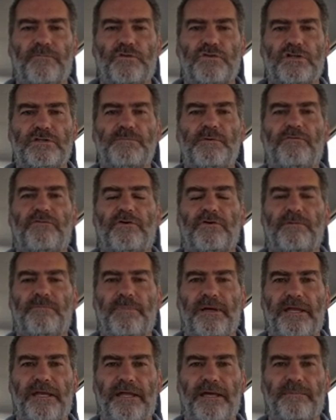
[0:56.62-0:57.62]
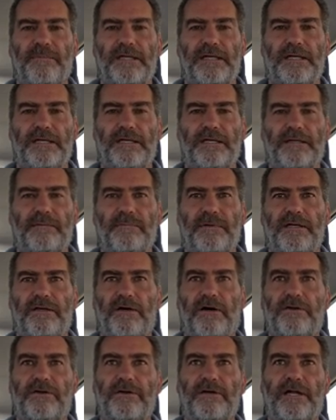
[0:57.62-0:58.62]
just before the pandemic, my
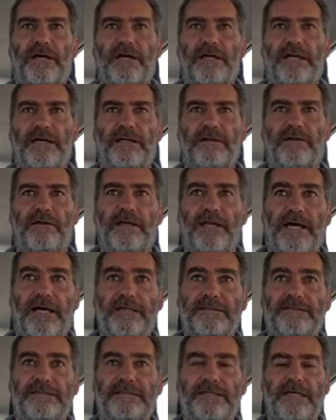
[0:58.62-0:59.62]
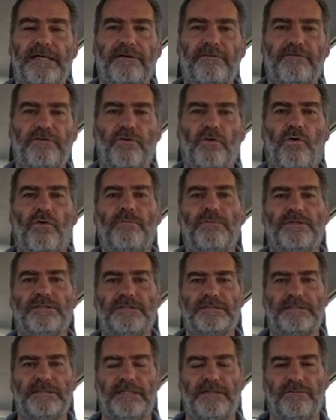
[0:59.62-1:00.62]
daughter and I had our last day of
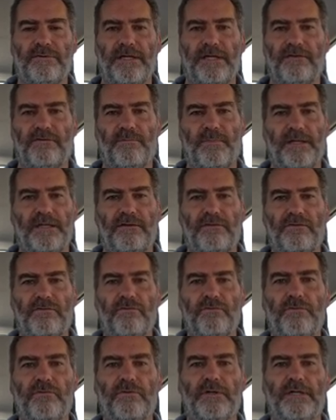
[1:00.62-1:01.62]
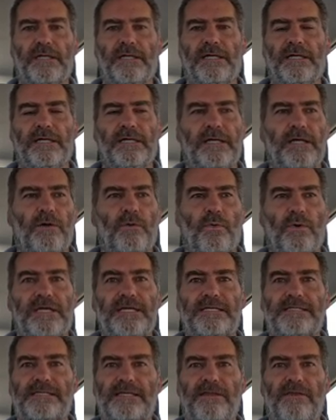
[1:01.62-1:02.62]
normalcy. We had spent 2
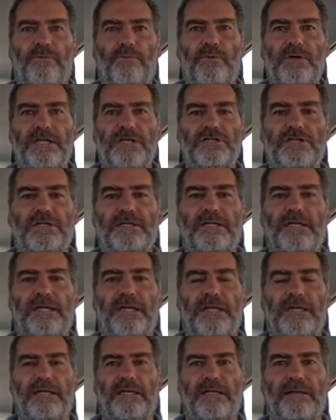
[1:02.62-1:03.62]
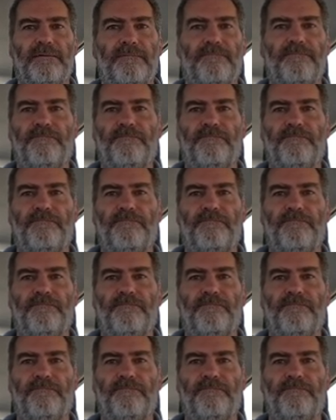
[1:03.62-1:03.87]
weeks in the region and